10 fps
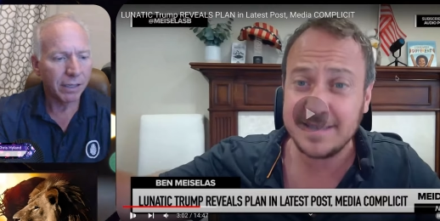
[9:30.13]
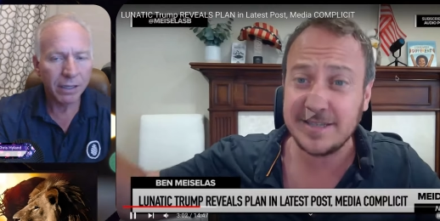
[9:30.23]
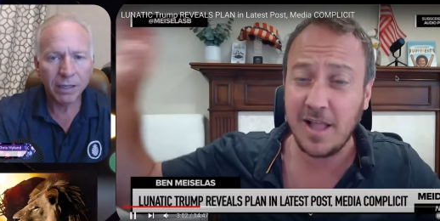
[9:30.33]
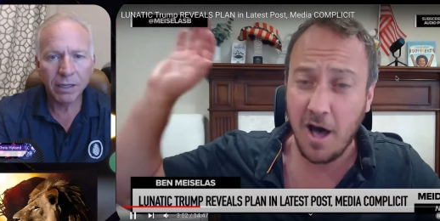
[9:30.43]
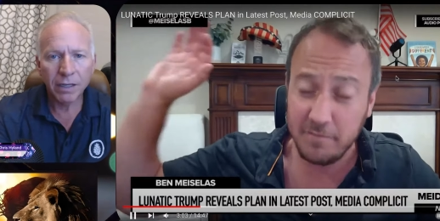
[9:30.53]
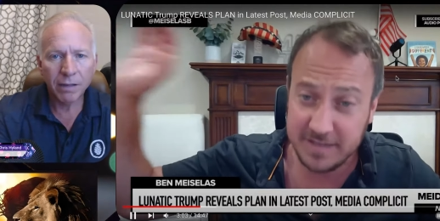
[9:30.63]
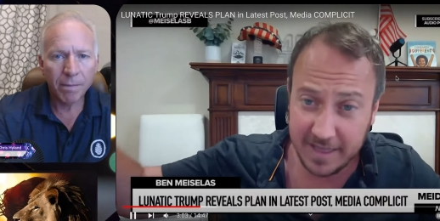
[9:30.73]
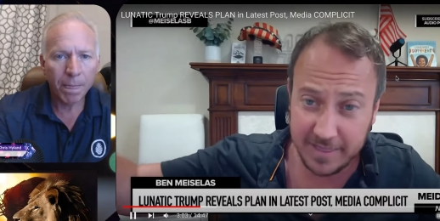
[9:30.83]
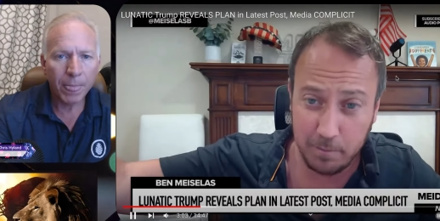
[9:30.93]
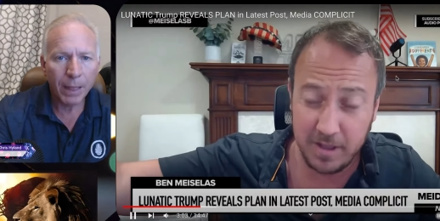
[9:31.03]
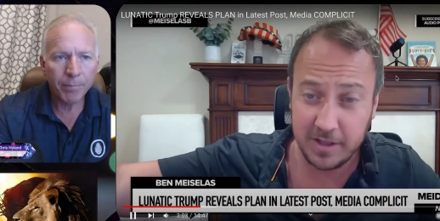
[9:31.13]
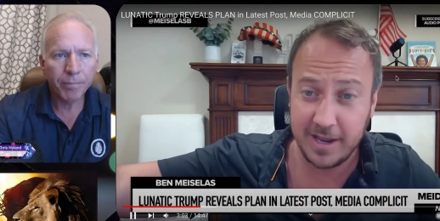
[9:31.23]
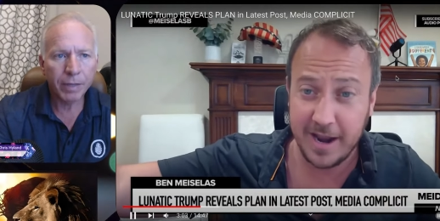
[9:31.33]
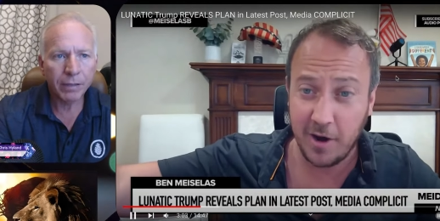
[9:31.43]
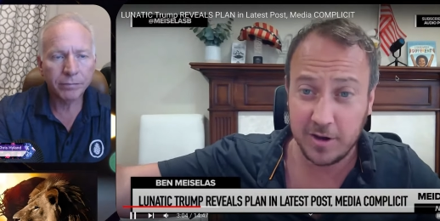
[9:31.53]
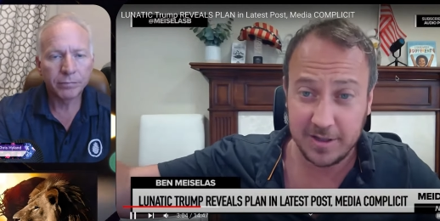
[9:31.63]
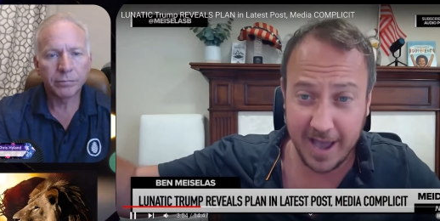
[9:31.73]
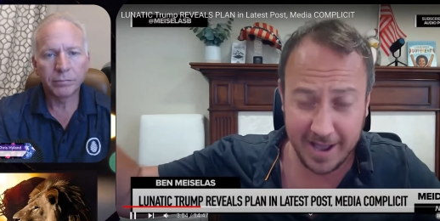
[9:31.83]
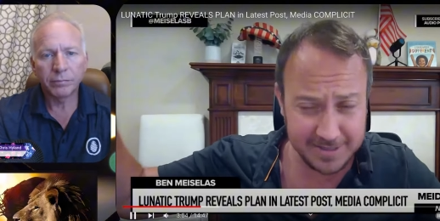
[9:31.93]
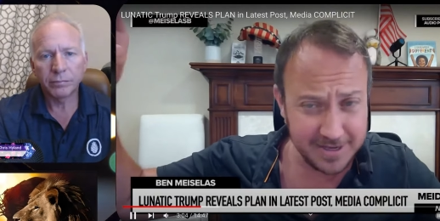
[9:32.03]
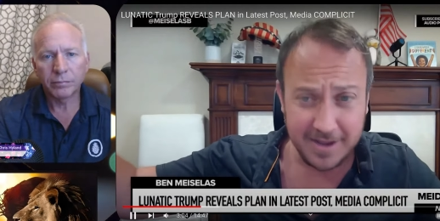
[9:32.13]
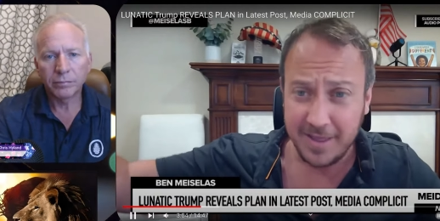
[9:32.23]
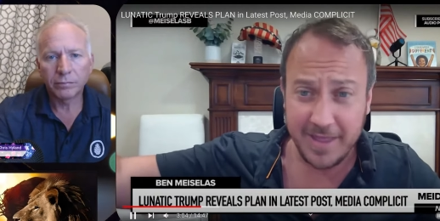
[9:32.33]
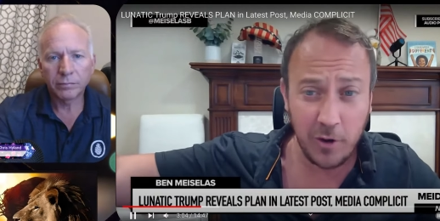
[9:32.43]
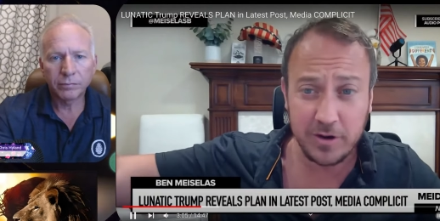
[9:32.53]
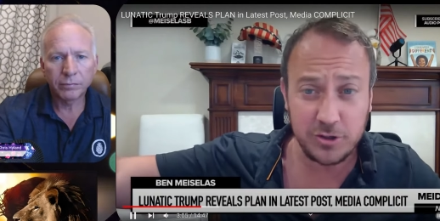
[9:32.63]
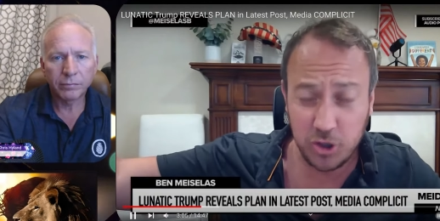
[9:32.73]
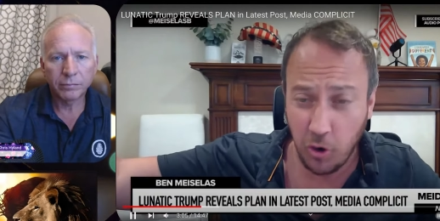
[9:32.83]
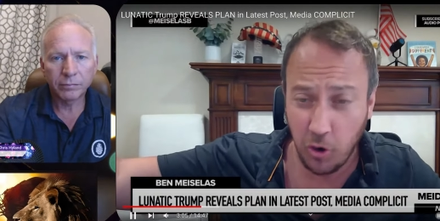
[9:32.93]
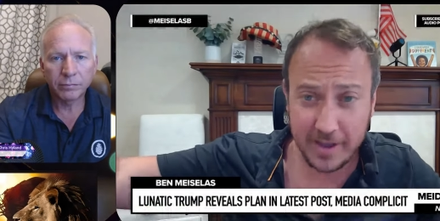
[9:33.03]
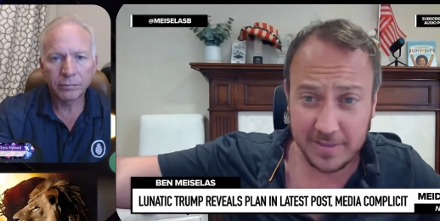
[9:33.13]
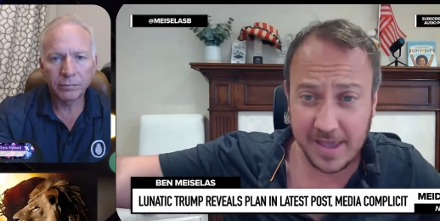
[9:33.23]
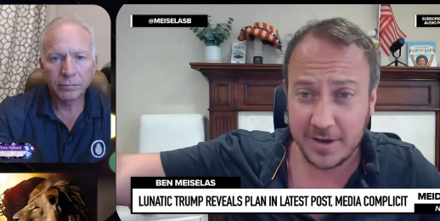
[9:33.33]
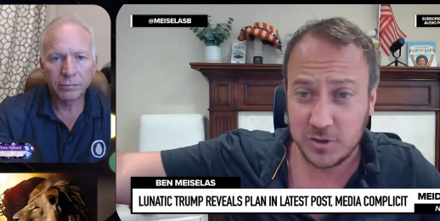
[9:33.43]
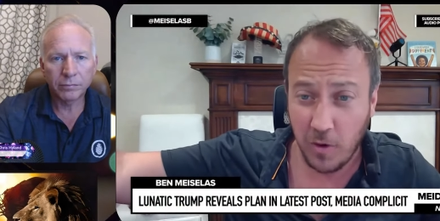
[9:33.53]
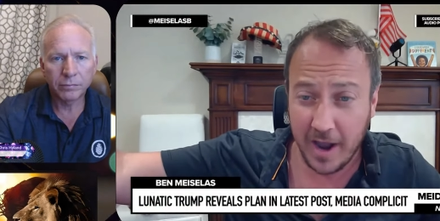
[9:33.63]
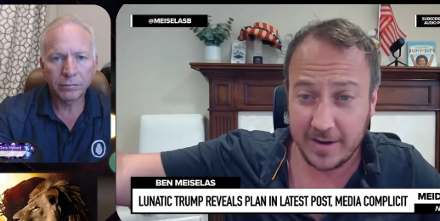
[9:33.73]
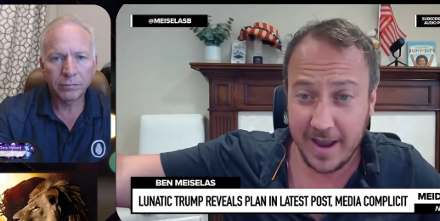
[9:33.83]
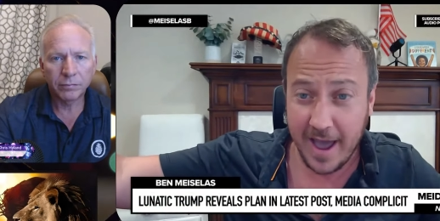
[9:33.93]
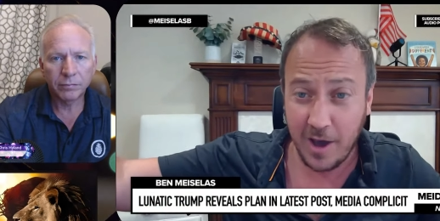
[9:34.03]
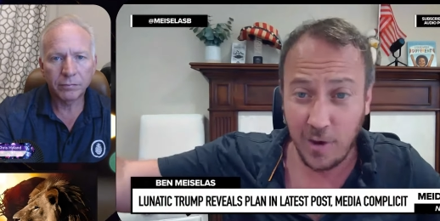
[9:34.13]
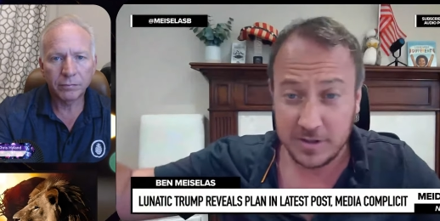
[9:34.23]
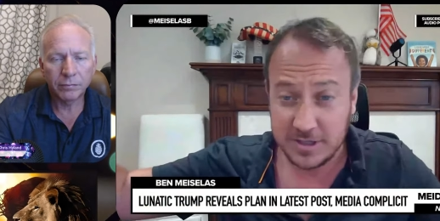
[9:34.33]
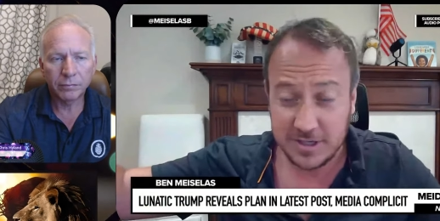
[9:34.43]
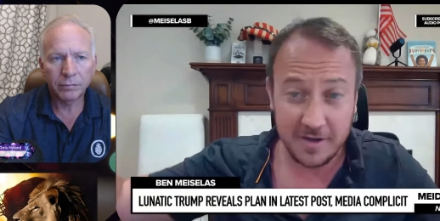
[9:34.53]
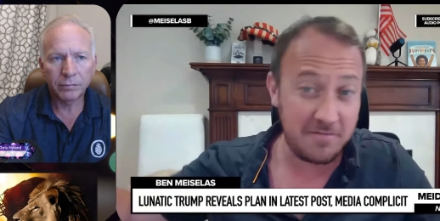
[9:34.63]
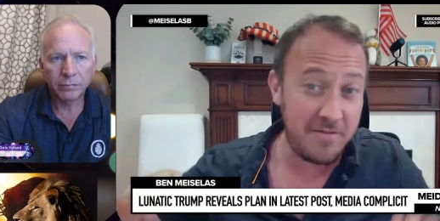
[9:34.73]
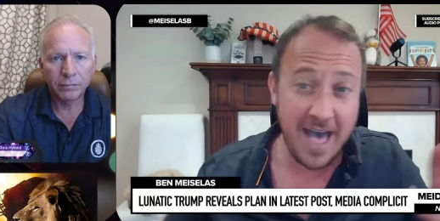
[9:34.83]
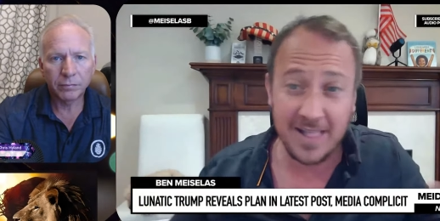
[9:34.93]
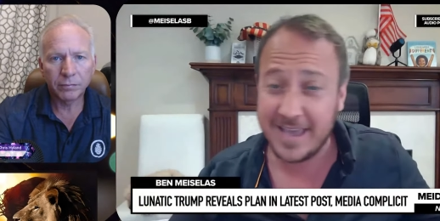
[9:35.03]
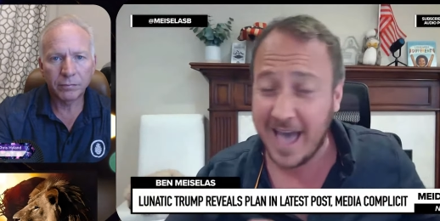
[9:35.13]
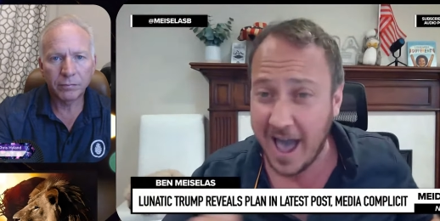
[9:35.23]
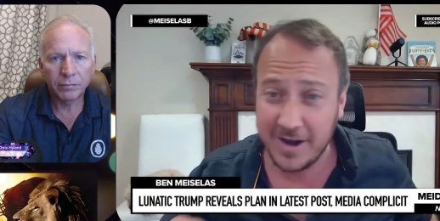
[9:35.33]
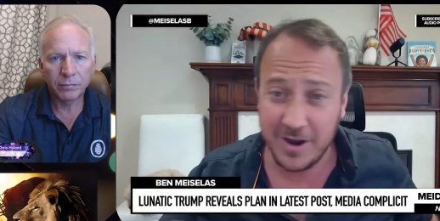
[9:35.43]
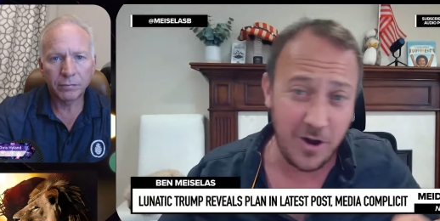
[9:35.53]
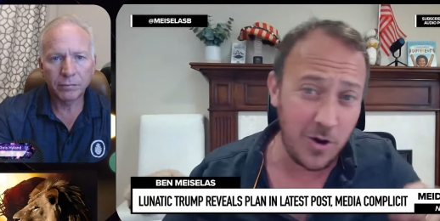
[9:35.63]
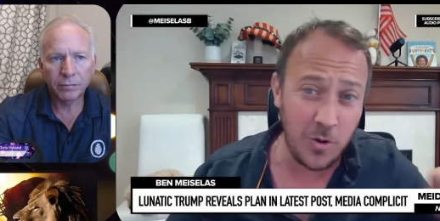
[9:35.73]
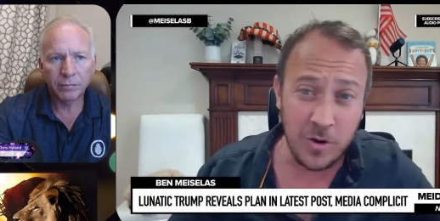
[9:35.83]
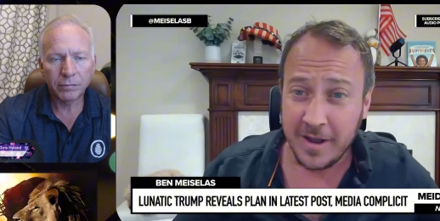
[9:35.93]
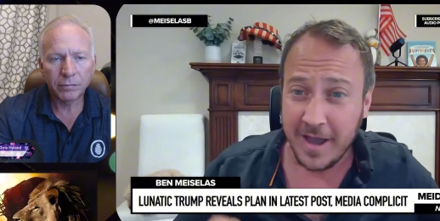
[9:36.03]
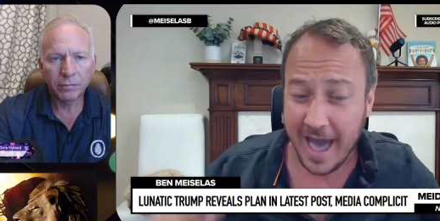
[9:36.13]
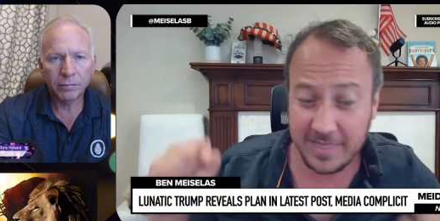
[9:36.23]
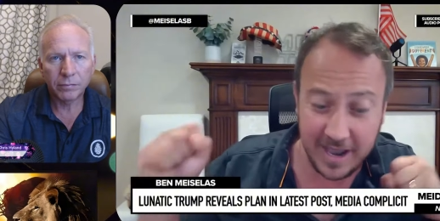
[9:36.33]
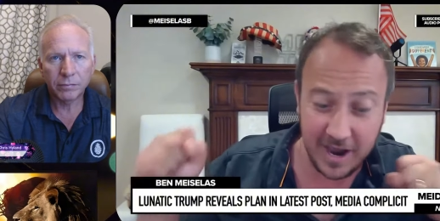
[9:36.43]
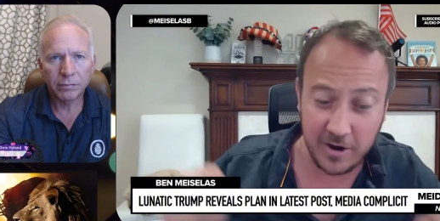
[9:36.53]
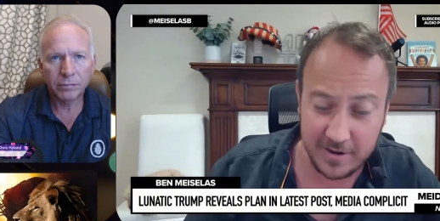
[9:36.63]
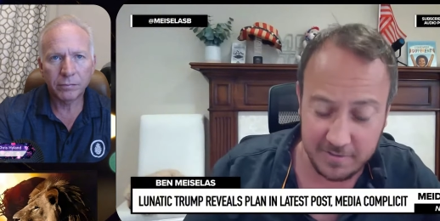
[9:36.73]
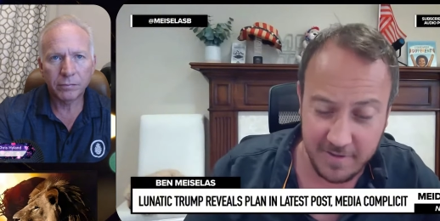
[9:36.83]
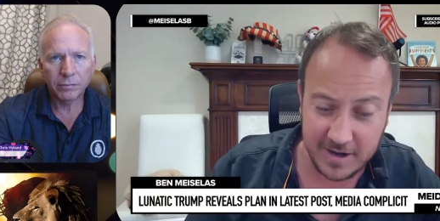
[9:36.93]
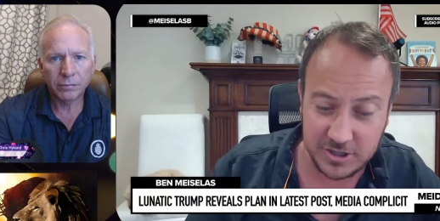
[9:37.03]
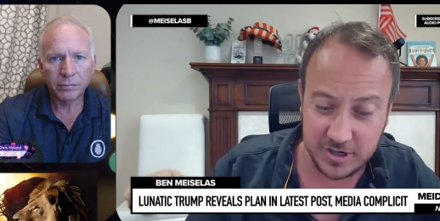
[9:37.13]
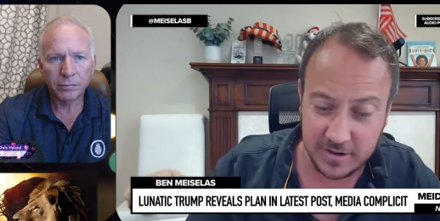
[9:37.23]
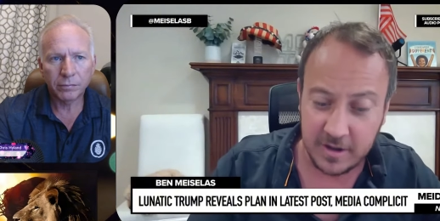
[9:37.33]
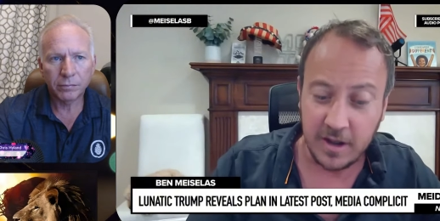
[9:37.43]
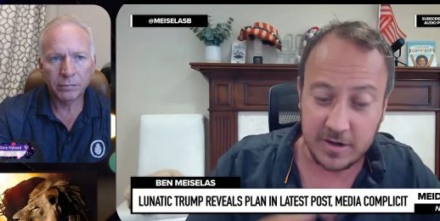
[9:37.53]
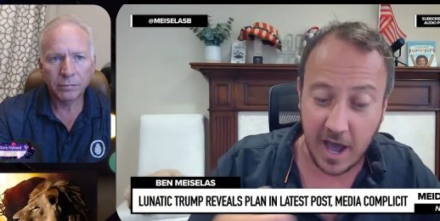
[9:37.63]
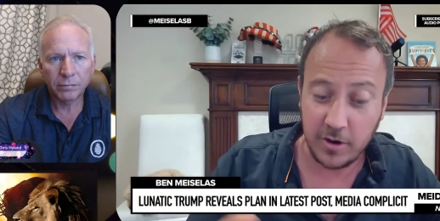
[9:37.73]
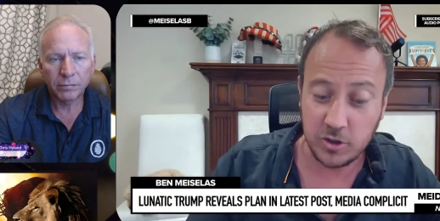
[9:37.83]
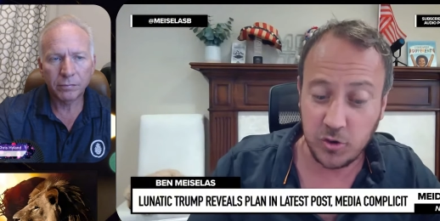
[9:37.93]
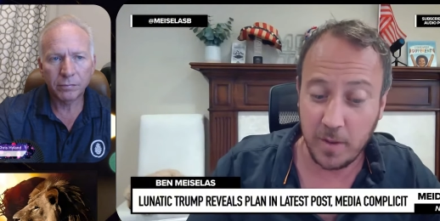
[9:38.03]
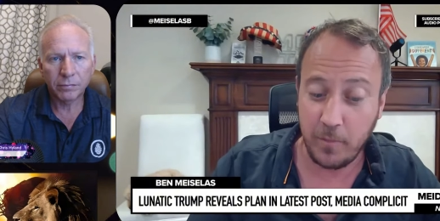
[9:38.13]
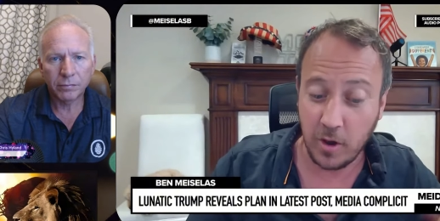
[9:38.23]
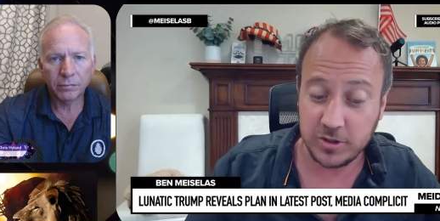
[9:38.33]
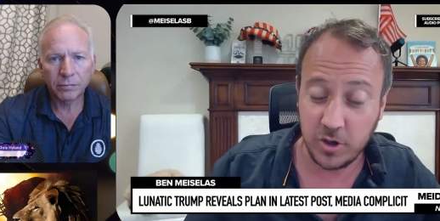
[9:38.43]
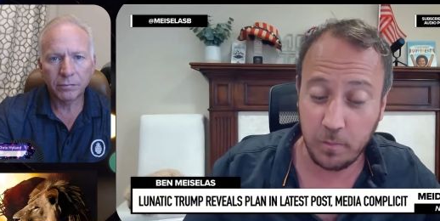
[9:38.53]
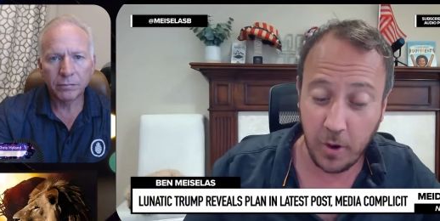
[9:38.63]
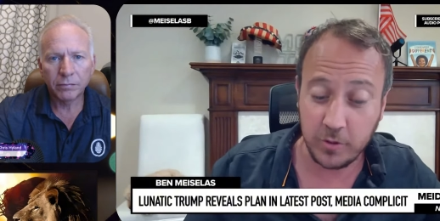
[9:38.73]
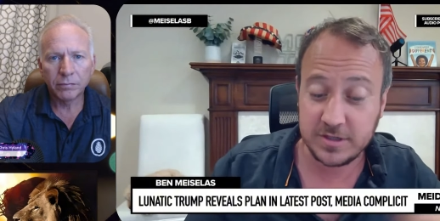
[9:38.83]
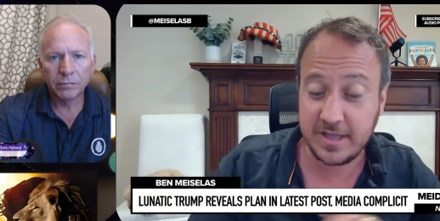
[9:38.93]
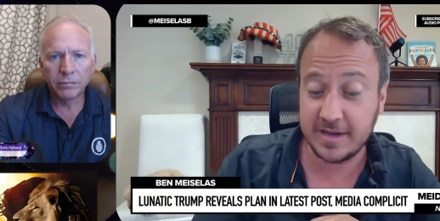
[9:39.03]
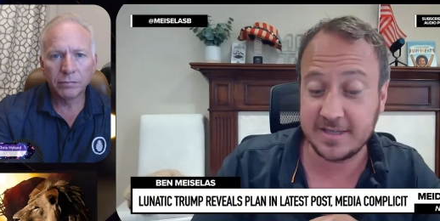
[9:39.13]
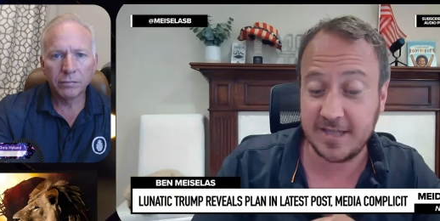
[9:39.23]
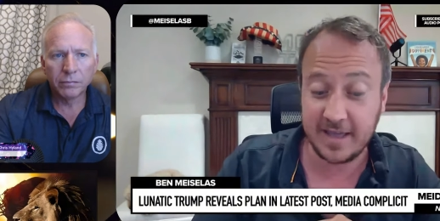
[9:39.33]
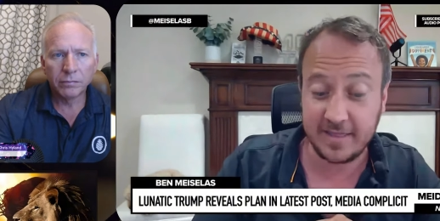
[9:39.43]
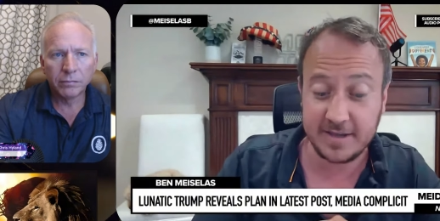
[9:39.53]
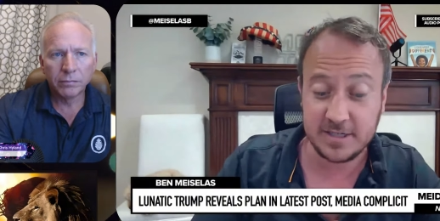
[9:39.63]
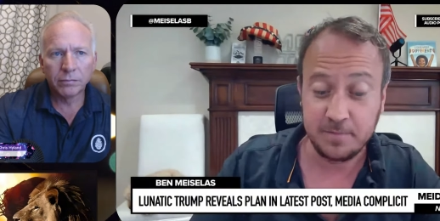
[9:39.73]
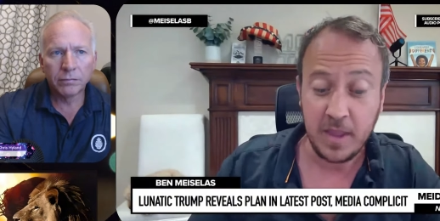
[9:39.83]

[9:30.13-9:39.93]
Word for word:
Speaker 1: Blobs and the billionaire class, they're enjoying things right now in Sun Valley, Idaho, at their convention. Donald Trump also posts things like this